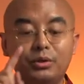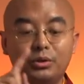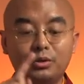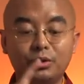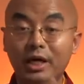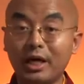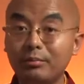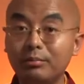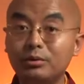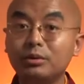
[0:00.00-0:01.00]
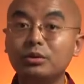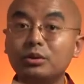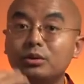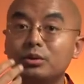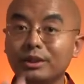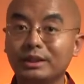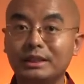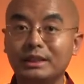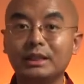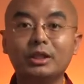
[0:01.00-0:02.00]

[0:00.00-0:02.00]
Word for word: You don't have to treat